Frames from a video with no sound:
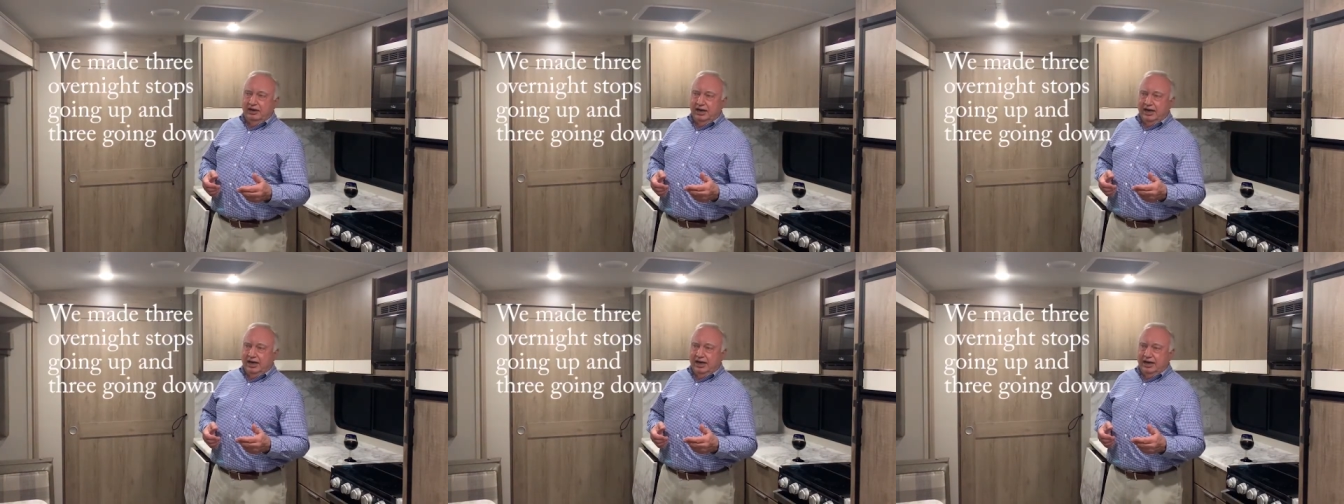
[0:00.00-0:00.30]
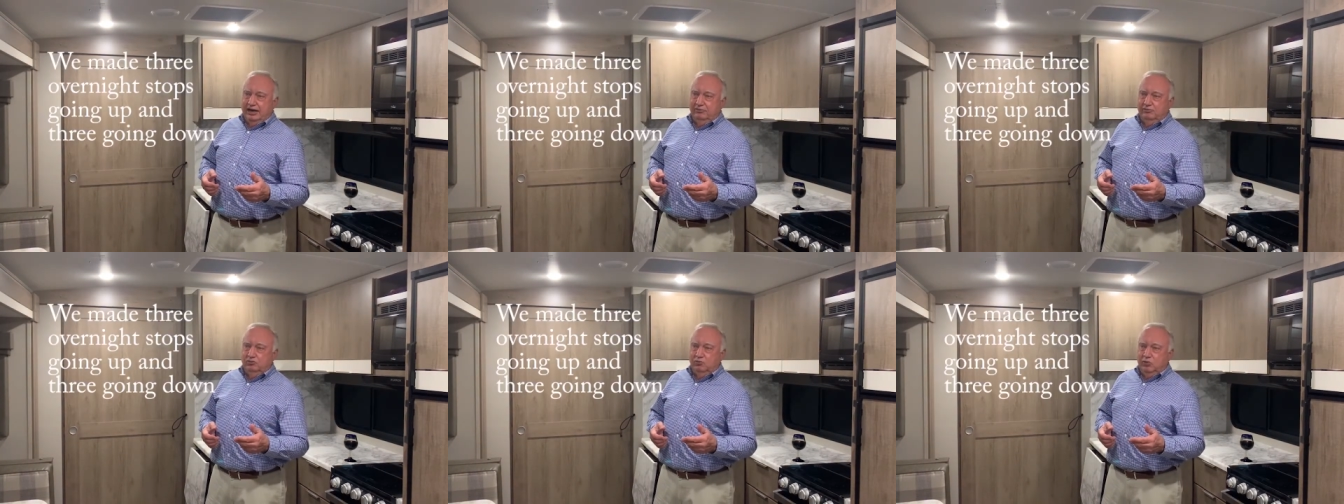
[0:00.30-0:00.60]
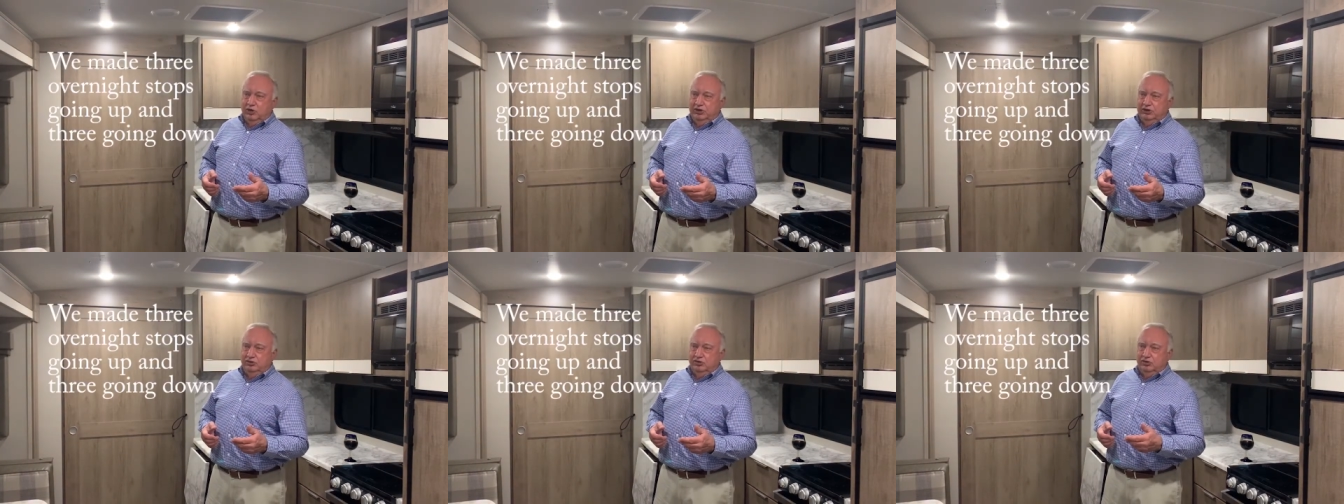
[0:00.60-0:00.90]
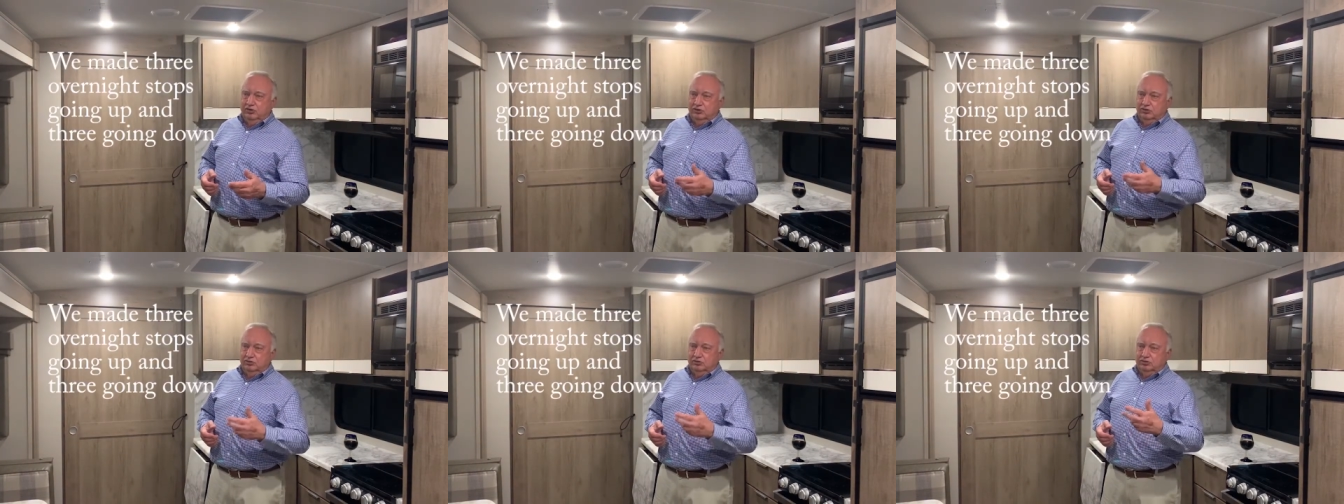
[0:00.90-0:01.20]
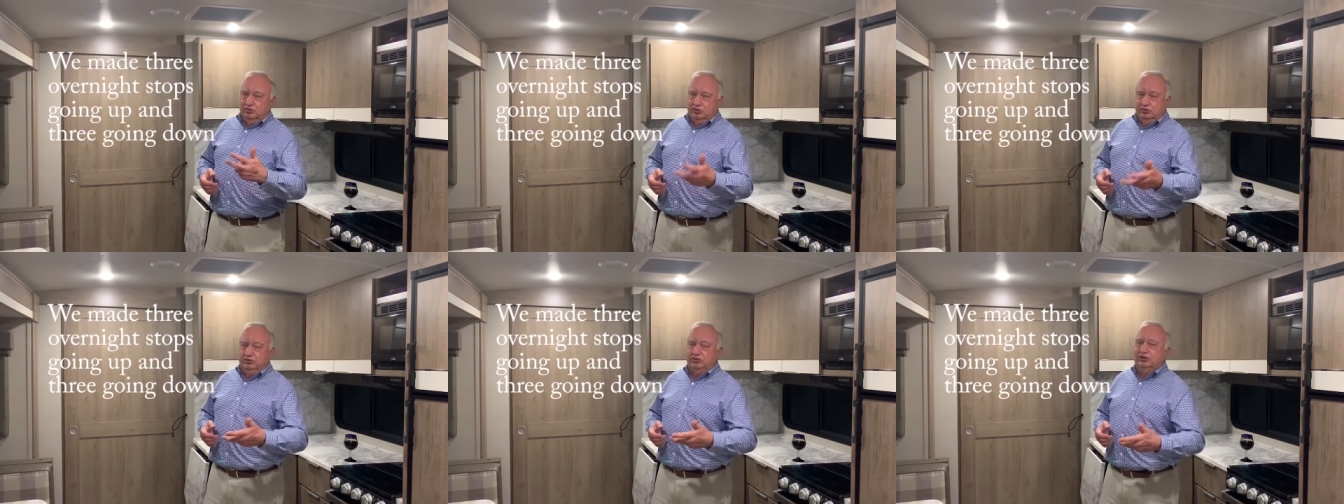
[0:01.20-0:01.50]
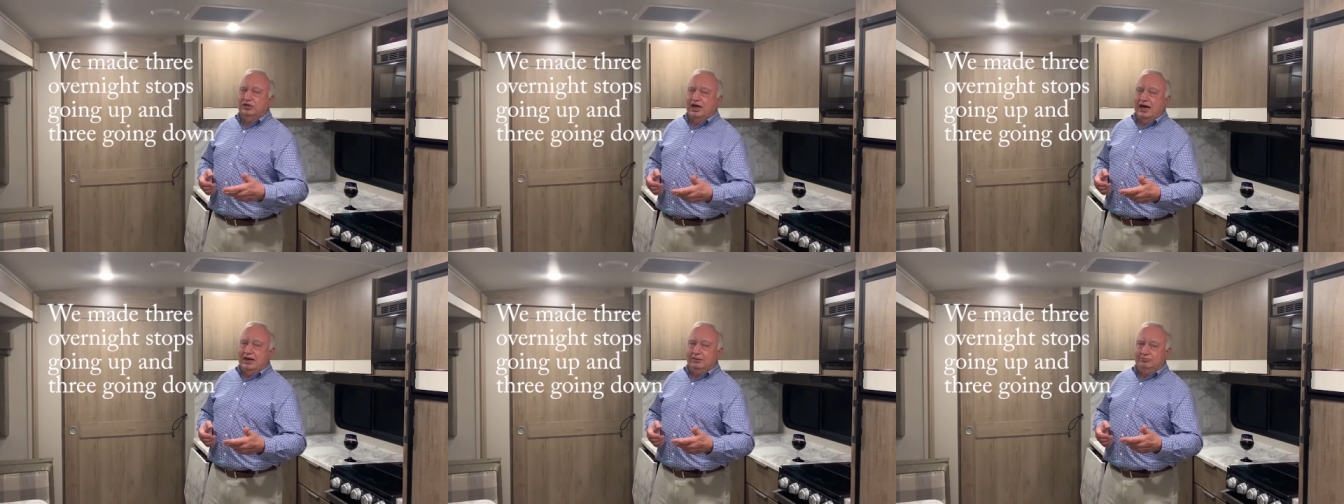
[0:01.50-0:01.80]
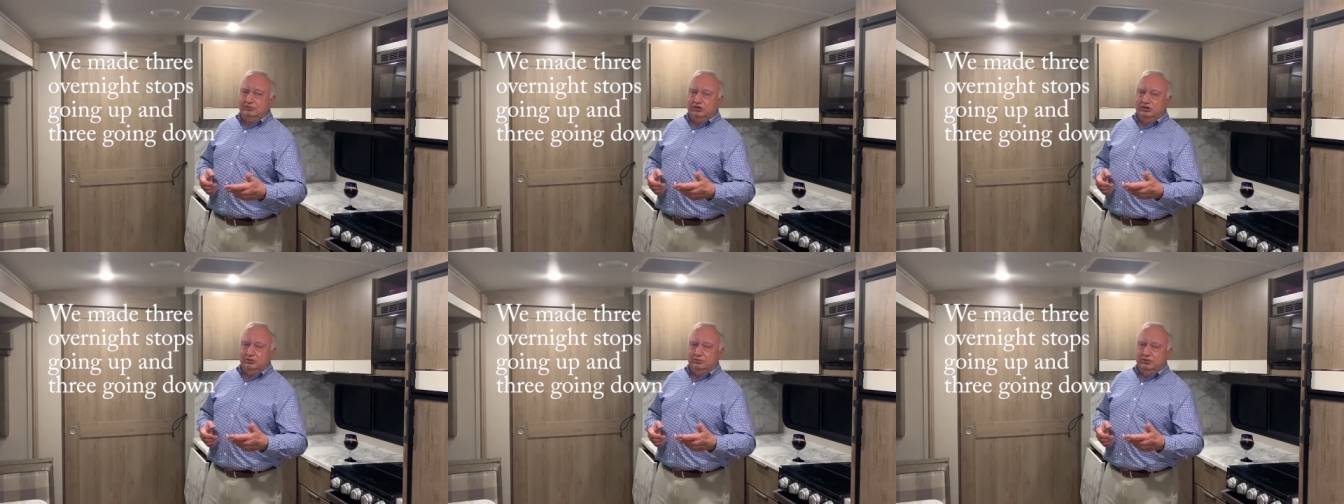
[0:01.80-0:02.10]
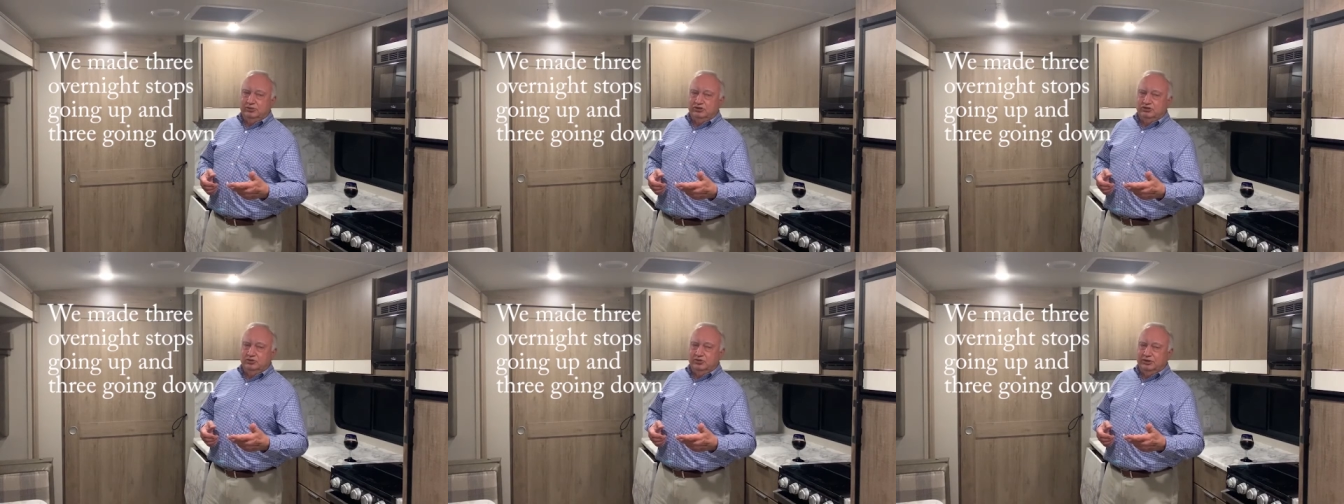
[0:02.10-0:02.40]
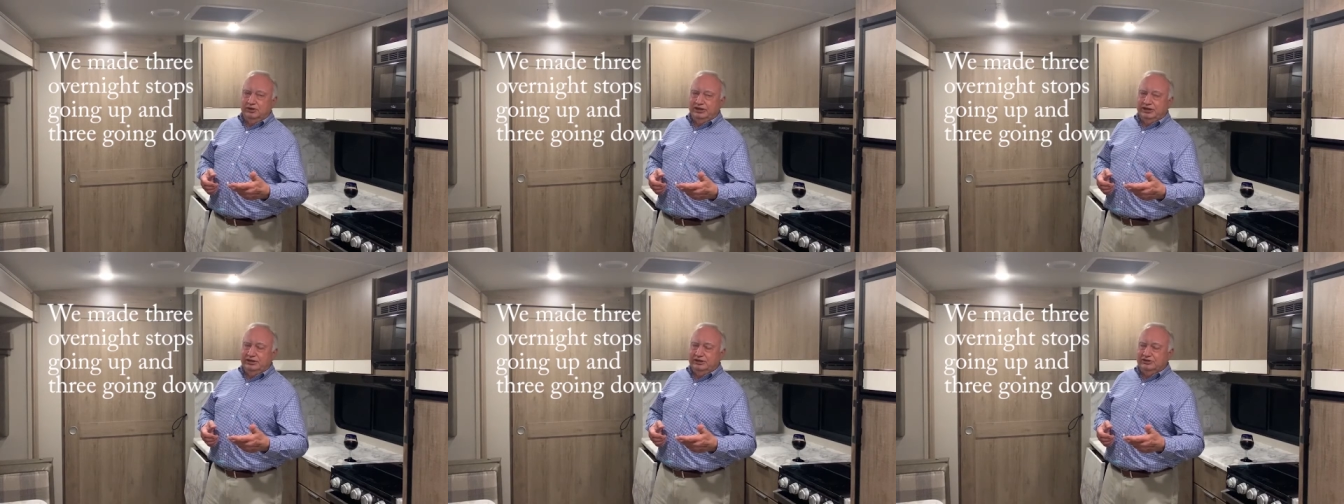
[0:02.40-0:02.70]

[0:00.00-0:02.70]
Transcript: and we took 2 stops in between.